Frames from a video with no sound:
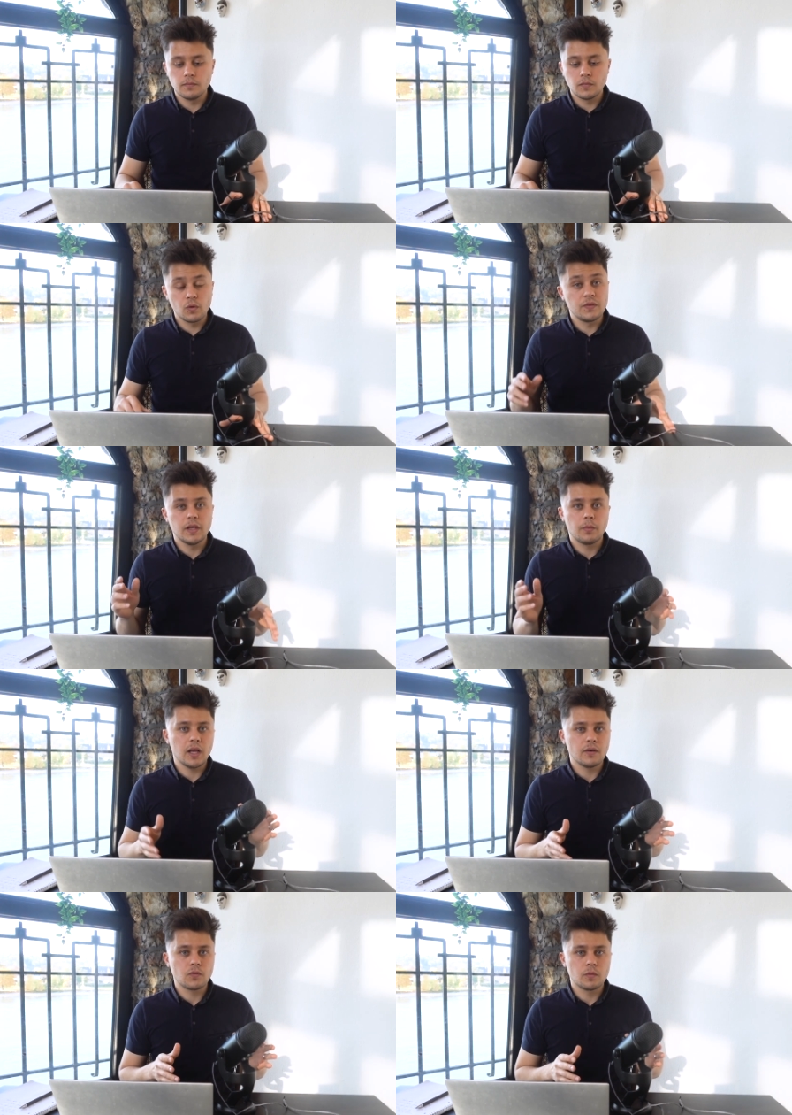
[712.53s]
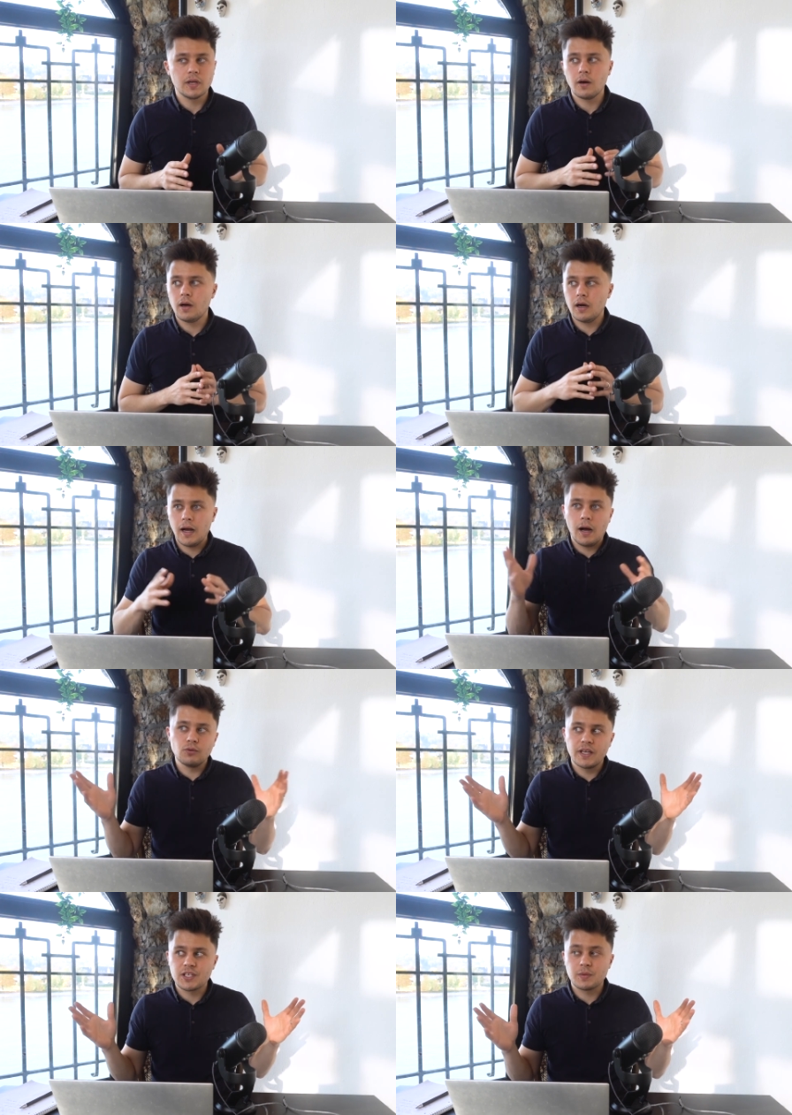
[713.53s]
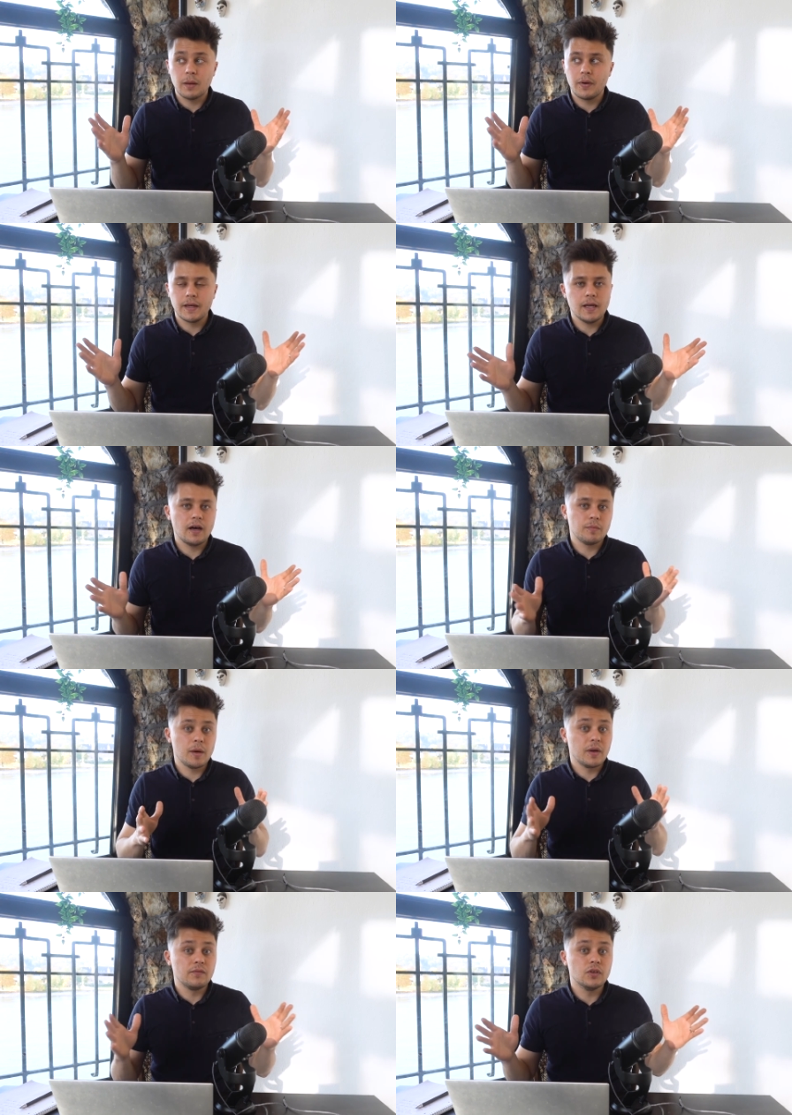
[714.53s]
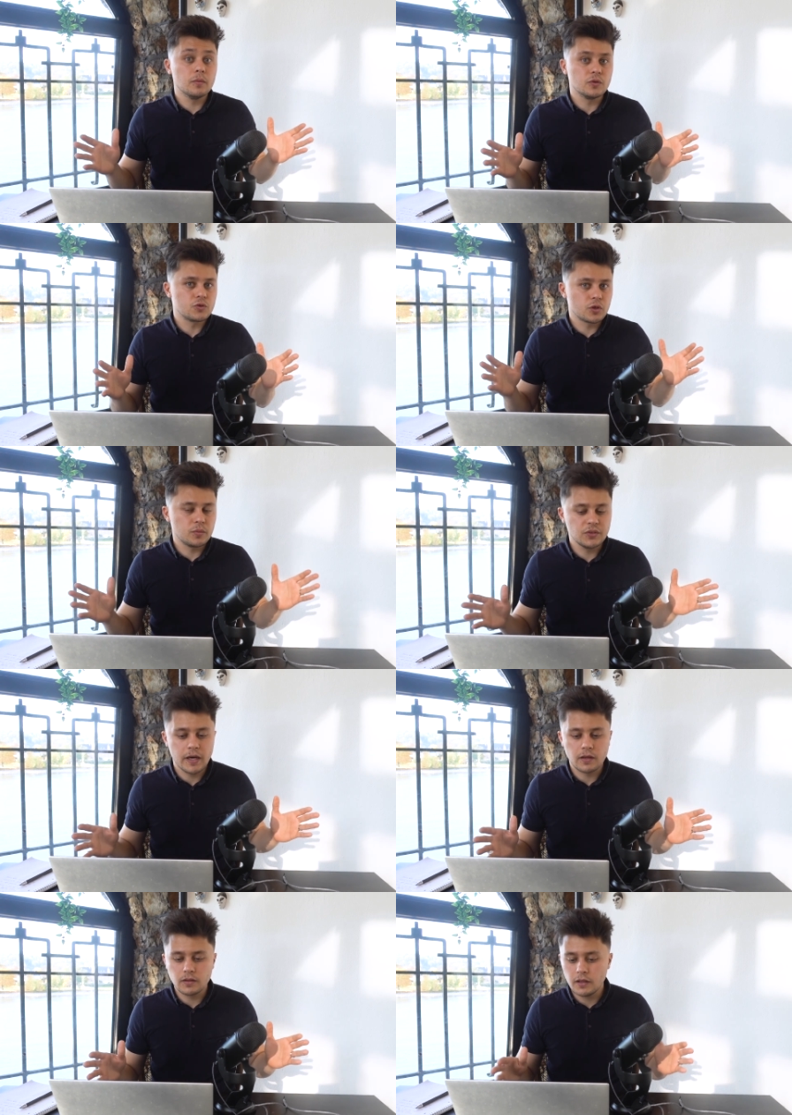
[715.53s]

within their platform. Now, I would guess that by now they probably have doubled, tripled that,